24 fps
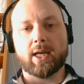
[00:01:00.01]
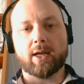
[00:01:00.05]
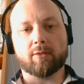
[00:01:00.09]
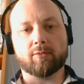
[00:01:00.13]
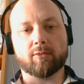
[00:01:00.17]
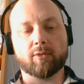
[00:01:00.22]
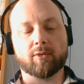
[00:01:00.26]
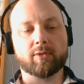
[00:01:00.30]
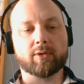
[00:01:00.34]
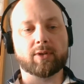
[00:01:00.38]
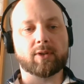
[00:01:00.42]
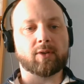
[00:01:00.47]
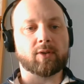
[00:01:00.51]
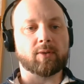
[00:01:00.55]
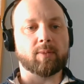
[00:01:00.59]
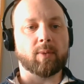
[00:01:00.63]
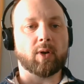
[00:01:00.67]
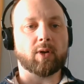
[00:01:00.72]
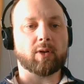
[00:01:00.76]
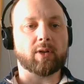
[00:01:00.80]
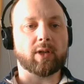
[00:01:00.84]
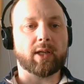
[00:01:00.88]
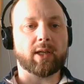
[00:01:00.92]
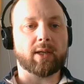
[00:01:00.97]
rules of
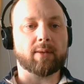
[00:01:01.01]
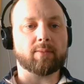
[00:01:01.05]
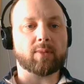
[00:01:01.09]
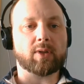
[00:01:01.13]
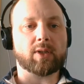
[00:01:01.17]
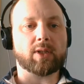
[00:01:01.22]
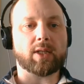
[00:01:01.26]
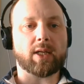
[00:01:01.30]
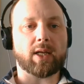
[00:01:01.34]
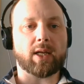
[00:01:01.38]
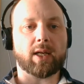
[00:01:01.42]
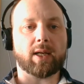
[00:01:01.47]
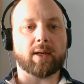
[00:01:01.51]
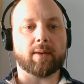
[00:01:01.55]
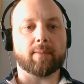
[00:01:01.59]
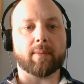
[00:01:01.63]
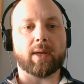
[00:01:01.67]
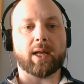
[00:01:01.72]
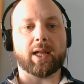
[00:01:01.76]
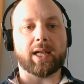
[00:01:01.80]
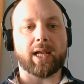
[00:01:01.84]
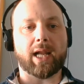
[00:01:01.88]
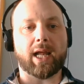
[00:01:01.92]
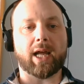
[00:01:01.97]
small claims
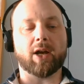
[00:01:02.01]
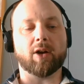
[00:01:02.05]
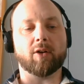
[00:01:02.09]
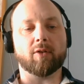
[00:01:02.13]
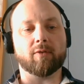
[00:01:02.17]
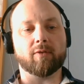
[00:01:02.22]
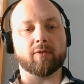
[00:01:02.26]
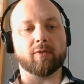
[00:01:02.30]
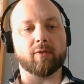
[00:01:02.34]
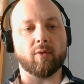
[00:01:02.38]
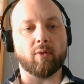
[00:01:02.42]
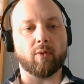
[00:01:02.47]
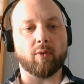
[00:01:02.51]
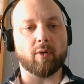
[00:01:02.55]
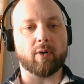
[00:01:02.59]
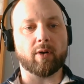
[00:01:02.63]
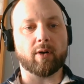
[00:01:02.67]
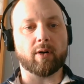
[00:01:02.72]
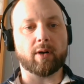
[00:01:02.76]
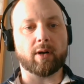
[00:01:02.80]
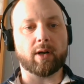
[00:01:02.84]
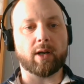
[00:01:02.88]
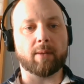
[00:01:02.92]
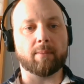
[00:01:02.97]
allow
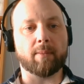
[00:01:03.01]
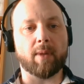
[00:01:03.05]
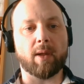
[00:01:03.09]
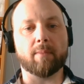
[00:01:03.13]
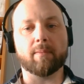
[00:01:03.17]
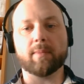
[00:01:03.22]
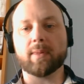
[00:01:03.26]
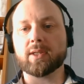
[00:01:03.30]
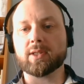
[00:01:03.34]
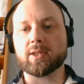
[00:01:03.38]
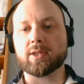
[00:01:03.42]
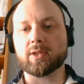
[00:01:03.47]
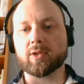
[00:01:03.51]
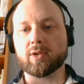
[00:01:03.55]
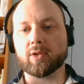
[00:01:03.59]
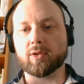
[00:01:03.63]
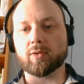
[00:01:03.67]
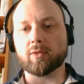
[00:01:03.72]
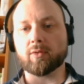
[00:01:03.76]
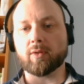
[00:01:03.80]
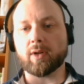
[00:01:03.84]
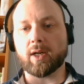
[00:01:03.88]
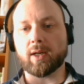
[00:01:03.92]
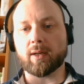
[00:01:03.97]
for amendments
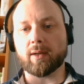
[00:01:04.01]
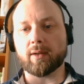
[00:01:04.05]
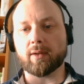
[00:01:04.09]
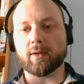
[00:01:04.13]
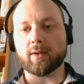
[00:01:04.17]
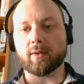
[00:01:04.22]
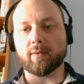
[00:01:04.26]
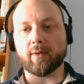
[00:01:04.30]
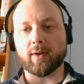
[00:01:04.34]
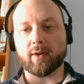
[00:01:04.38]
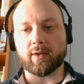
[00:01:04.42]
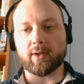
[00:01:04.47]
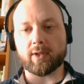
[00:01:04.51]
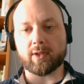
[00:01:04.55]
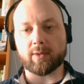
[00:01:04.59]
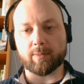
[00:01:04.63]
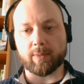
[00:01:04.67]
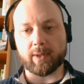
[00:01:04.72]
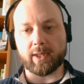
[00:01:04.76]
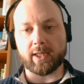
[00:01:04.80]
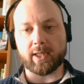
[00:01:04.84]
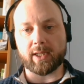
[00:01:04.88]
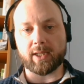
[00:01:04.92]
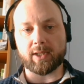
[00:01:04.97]
to the various
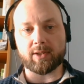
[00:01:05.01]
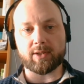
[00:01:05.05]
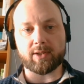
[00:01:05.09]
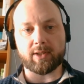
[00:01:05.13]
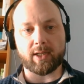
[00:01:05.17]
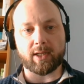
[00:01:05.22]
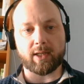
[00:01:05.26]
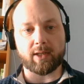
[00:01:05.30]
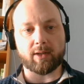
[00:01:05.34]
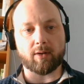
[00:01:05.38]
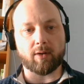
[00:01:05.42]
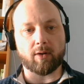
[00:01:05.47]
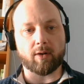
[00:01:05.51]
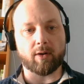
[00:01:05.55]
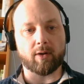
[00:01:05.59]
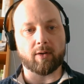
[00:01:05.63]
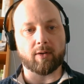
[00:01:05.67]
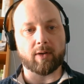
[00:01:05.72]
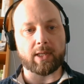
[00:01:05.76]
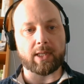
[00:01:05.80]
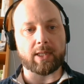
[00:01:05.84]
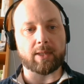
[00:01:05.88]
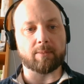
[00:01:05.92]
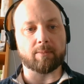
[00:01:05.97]
pleadings that
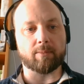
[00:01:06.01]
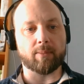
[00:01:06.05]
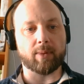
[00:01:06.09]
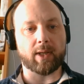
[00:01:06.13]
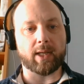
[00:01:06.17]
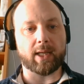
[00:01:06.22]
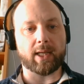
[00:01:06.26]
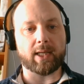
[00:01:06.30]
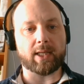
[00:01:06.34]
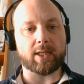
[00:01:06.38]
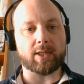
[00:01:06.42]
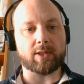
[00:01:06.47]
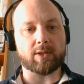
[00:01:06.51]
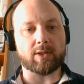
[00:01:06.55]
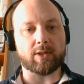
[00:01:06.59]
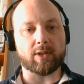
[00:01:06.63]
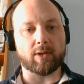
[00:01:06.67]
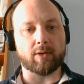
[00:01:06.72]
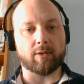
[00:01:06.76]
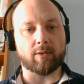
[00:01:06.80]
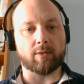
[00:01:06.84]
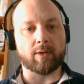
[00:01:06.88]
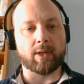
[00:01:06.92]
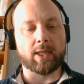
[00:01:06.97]
are in play.
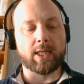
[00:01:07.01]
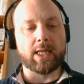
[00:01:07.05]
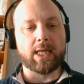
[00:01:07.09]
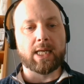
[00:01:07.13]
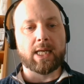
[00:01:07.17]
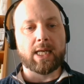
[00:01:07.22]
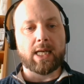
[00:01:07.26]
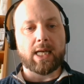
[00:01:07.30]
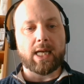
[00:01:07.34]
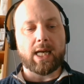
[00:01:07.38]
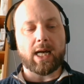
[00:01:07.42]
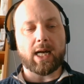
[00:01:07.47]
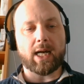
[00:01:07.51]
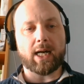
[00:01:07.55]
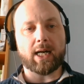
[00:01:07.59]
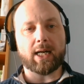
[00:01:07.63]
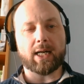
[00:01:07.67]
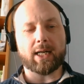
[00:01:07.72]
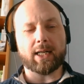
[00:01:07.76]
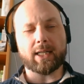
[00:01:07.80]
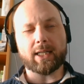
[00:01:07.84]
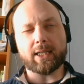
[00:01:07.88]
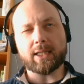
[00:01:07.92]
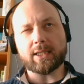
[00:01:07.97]
So
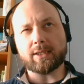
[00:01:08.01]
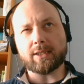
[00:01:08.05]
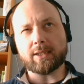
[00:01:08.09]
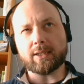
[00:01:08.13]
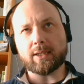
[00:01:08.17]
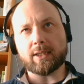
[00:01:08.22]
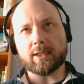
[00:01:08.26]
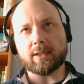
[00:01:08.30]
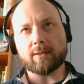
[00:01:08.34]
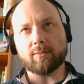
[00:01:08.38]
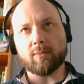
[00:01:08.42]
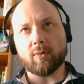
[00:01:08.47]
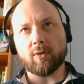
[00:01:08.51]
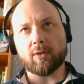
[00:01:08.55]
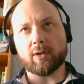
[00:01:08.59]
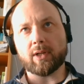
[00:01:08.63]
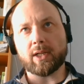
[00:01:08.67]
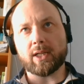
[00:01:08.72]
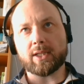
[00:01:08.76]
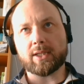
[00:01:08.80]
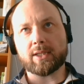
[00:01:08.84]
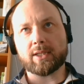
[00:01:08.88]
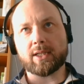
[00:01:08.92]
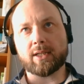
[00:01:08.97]
it more or
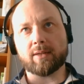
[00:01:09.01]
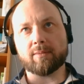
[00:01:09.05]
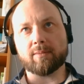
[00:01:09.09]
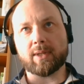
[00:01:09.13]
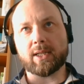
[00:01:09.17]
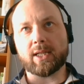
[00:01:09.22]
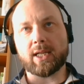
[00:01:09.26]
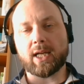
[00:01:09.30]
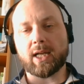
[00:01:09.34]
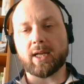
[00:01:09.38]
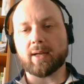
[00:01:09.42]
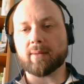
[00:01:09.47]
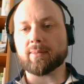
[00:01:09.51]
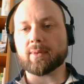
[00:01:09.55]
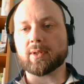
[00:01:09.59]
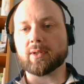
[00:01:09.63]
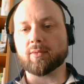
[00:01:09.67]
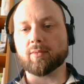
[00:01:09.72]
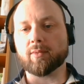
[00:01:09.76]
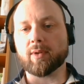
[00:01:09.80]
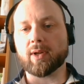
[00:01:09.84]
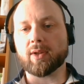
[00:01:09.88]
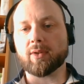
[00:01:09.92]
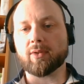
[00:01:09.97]
less can be kept
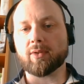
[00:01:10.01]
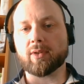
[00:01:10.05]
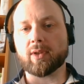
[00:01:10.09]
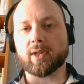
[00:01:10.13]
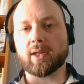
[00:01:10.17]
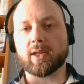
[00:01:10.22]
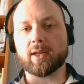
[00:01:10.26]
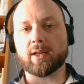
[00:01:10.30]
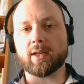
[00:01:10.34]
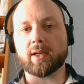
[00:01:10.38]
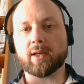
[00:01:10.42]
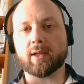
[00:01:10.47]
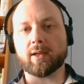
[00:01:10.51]
with the